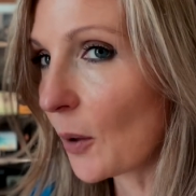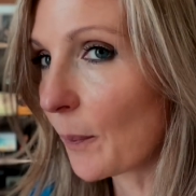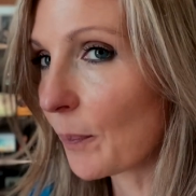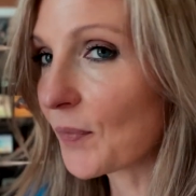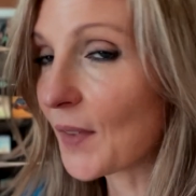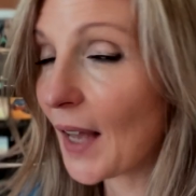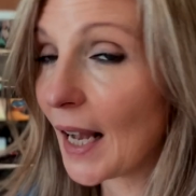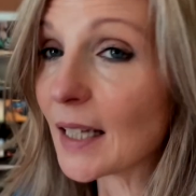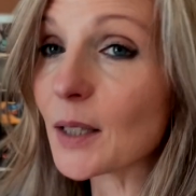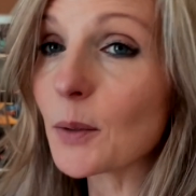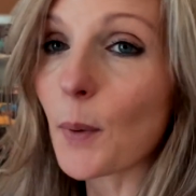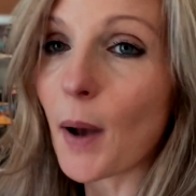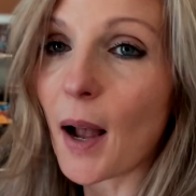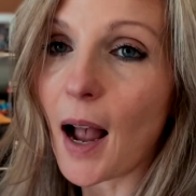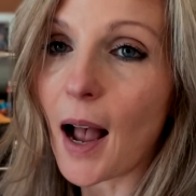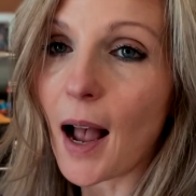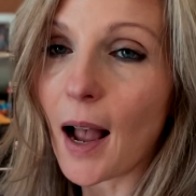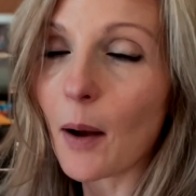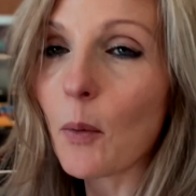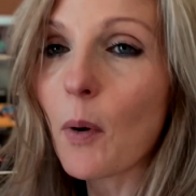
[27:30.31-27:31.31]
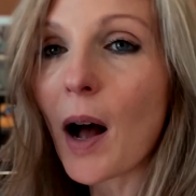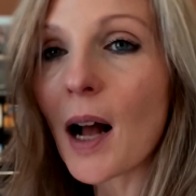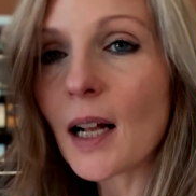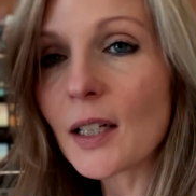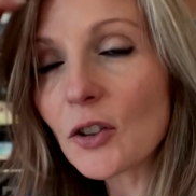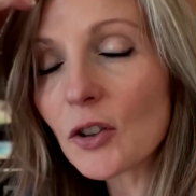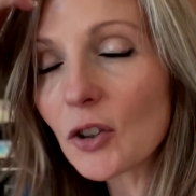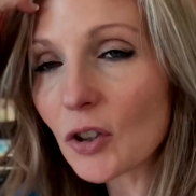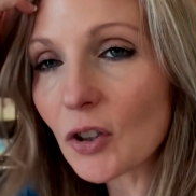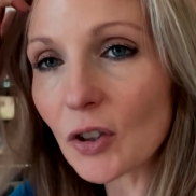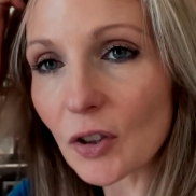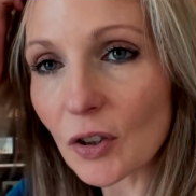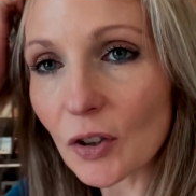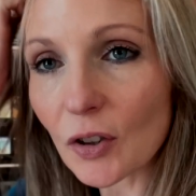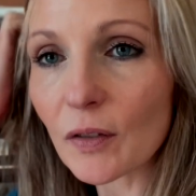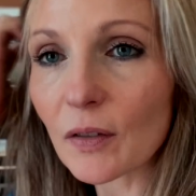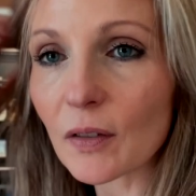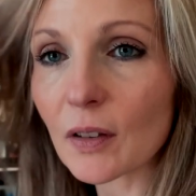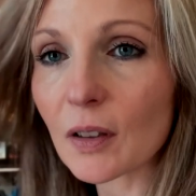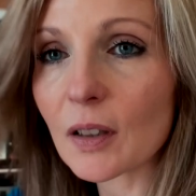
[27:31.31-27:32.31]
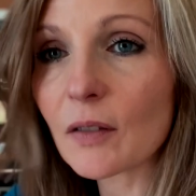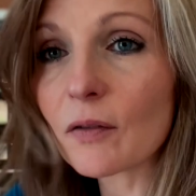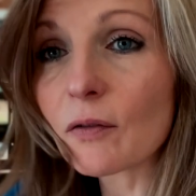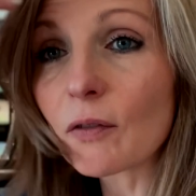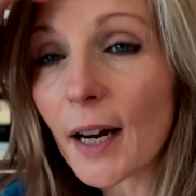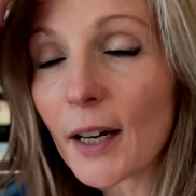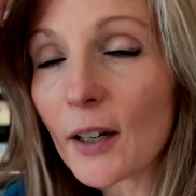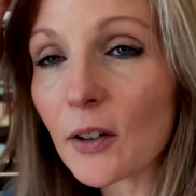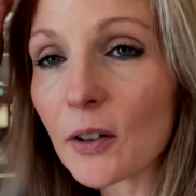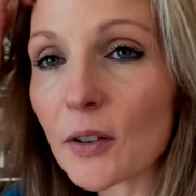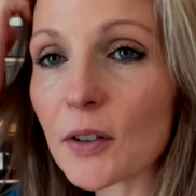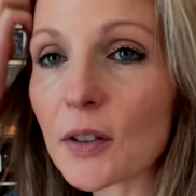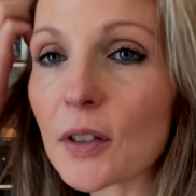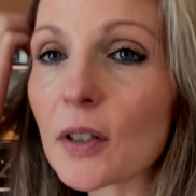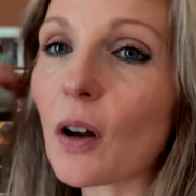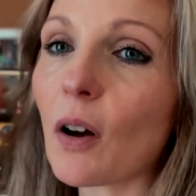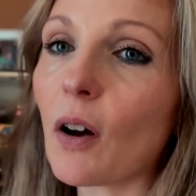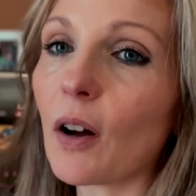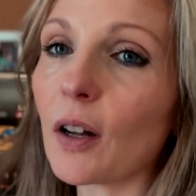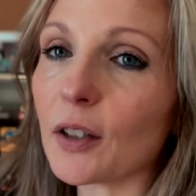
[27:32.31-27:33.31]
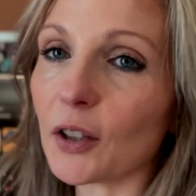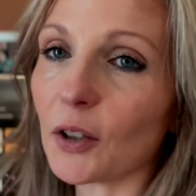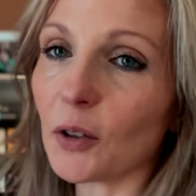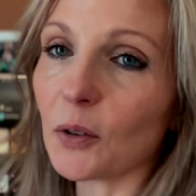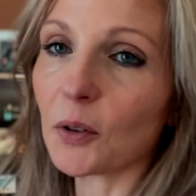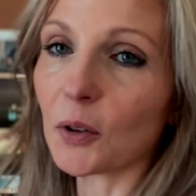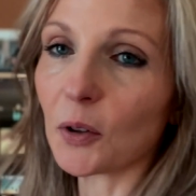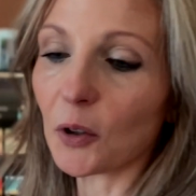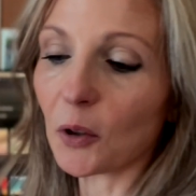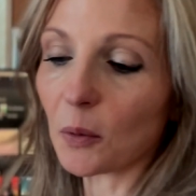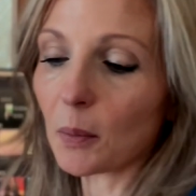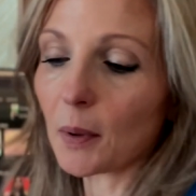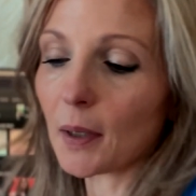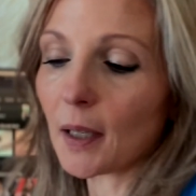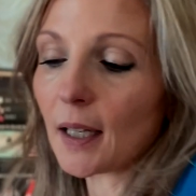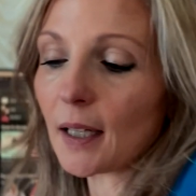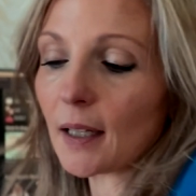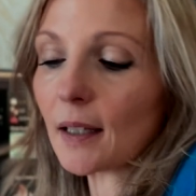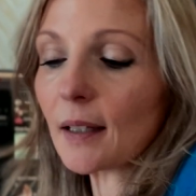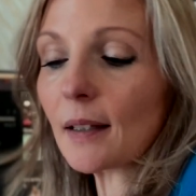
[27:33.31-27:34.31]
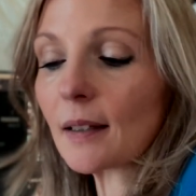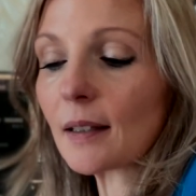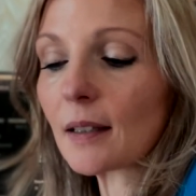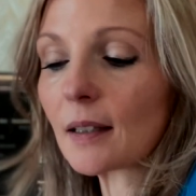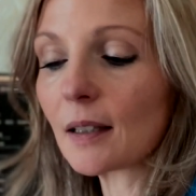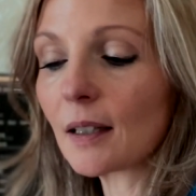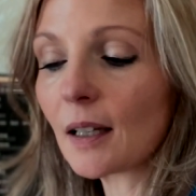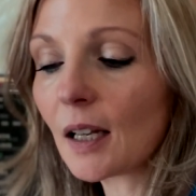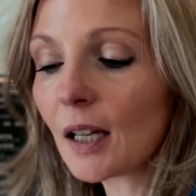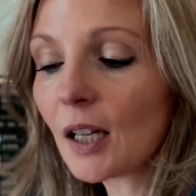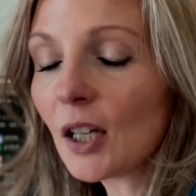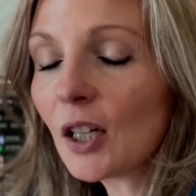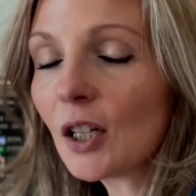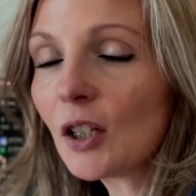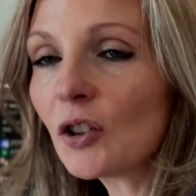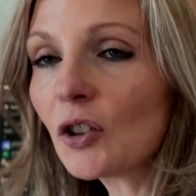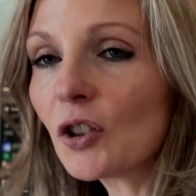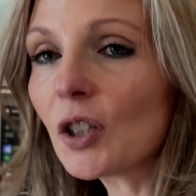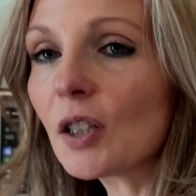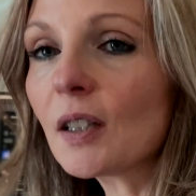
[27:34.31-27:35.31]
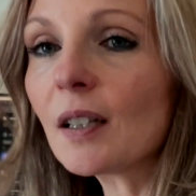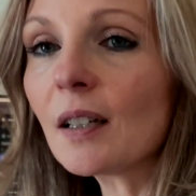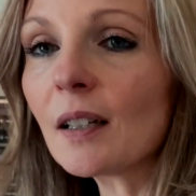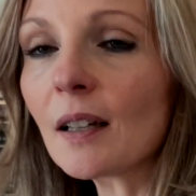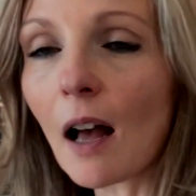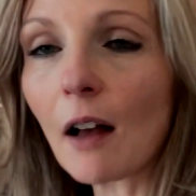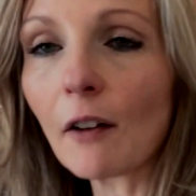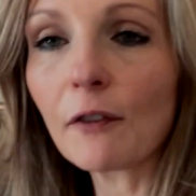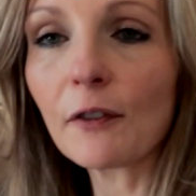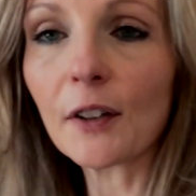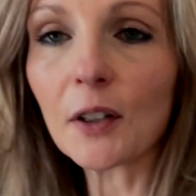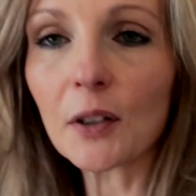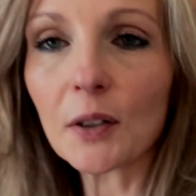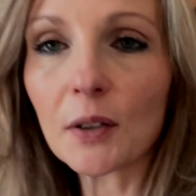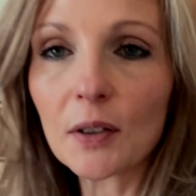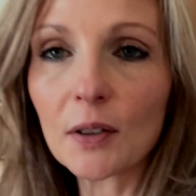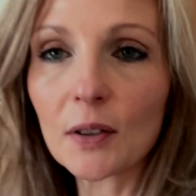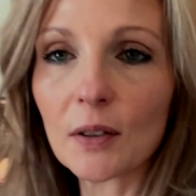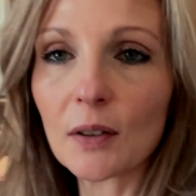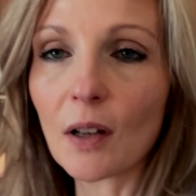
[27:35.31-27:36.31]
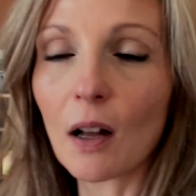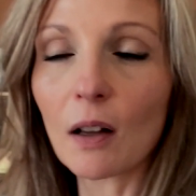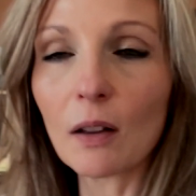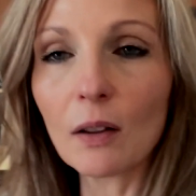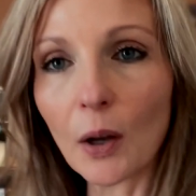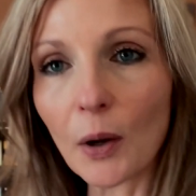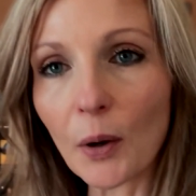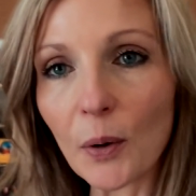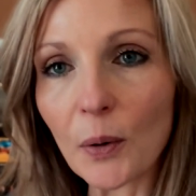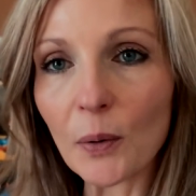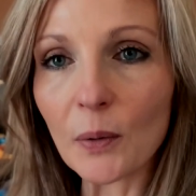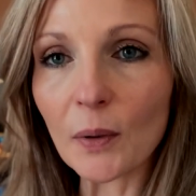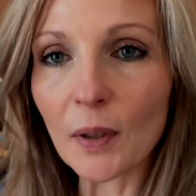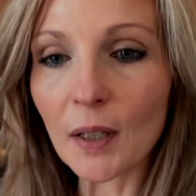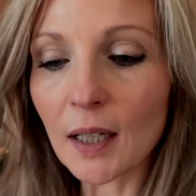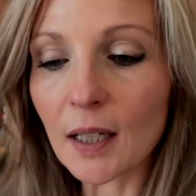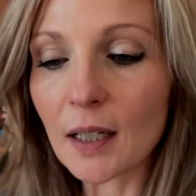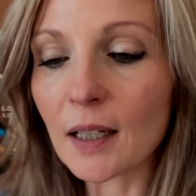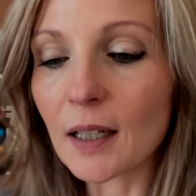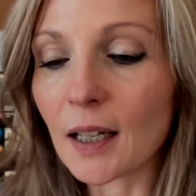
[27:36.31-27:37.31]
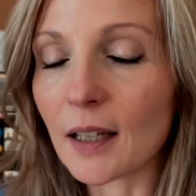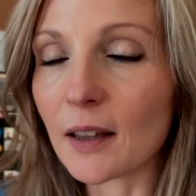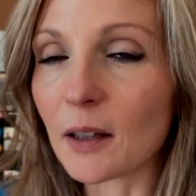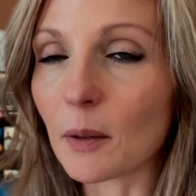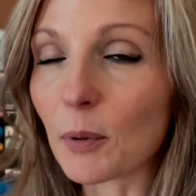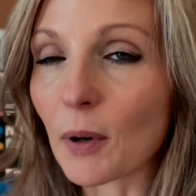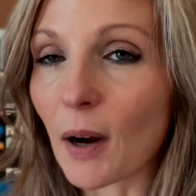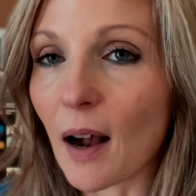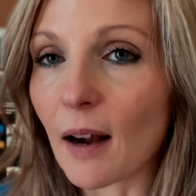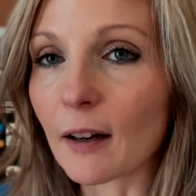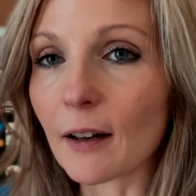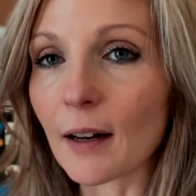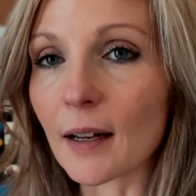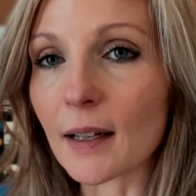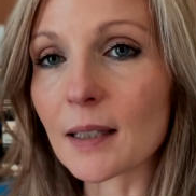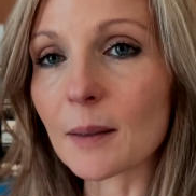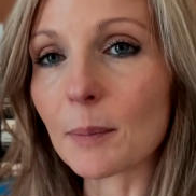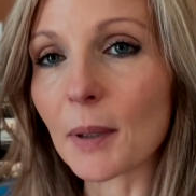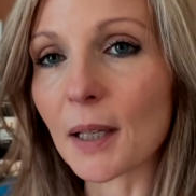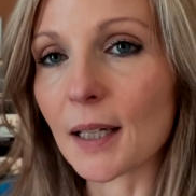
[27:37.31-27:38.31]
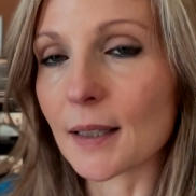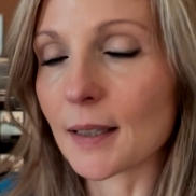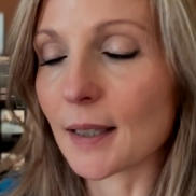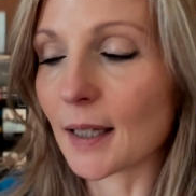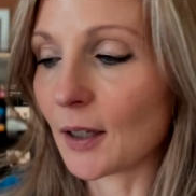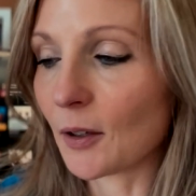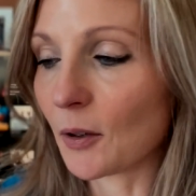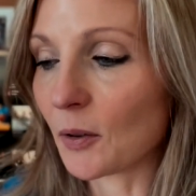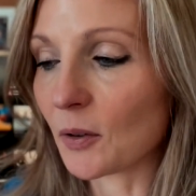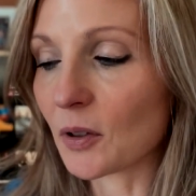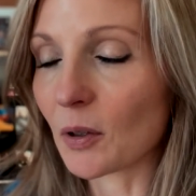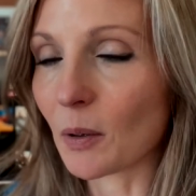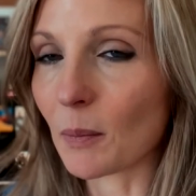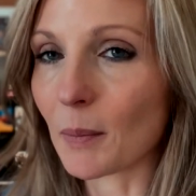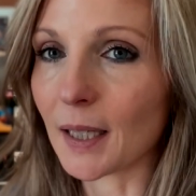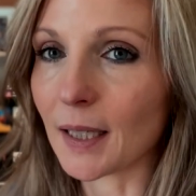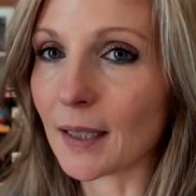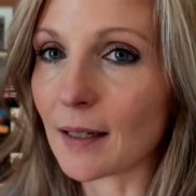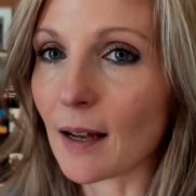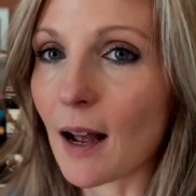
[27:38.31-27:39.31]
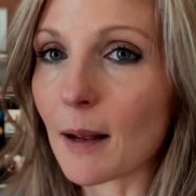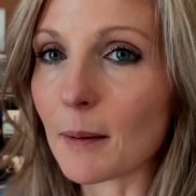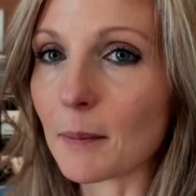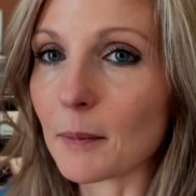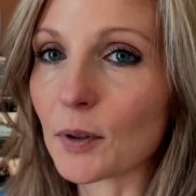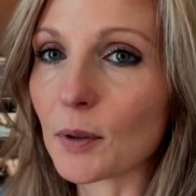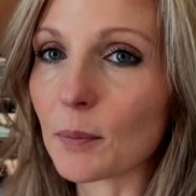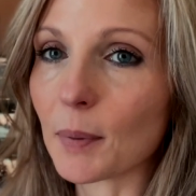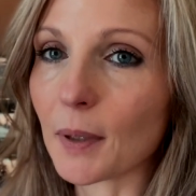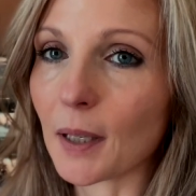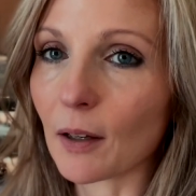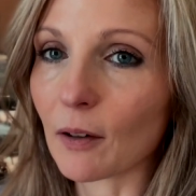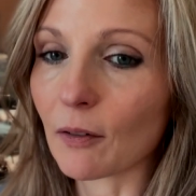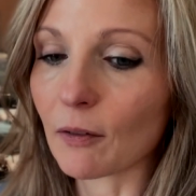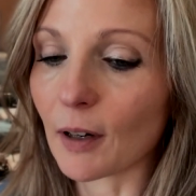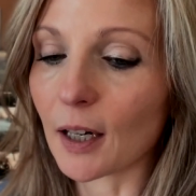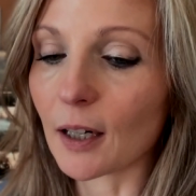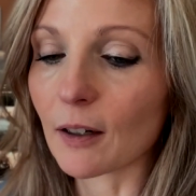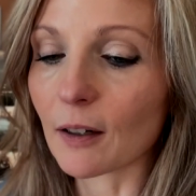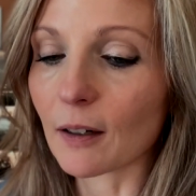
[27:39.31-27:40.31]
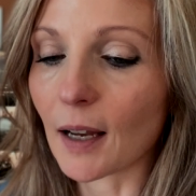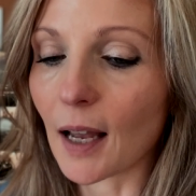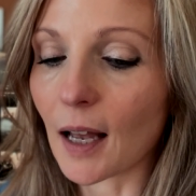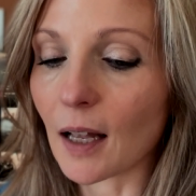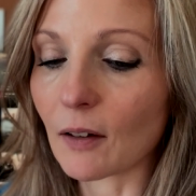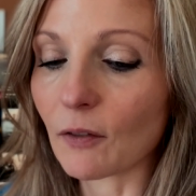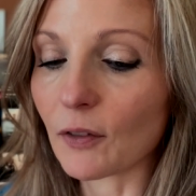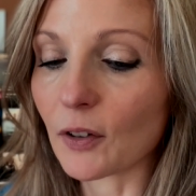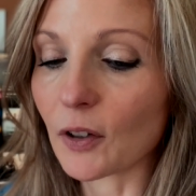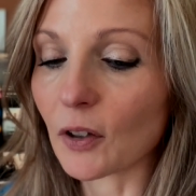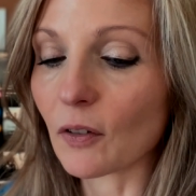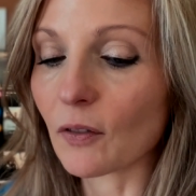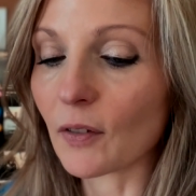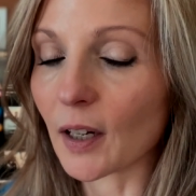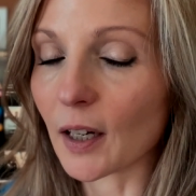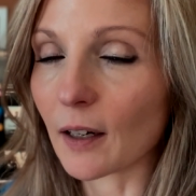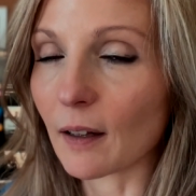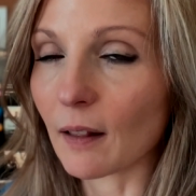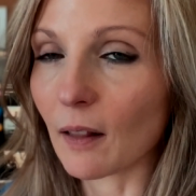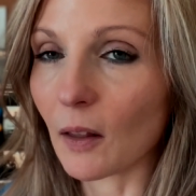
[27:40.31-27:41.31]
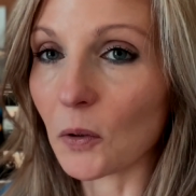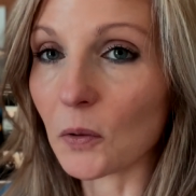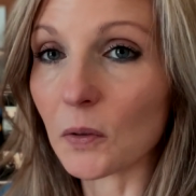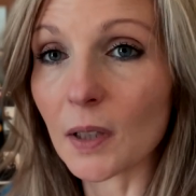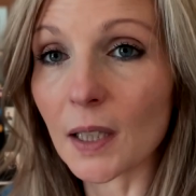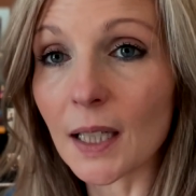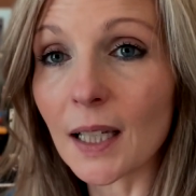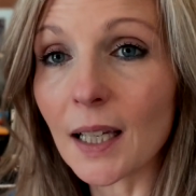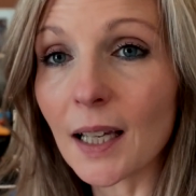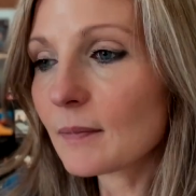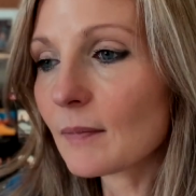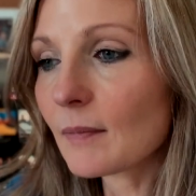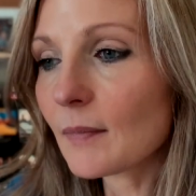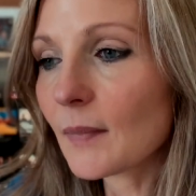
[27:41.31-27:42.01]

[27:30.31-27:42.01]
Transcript: That's why I watch writers on YouTube, is just to not feel alone in the progress, because I know so many times being a writer can feel very lonely.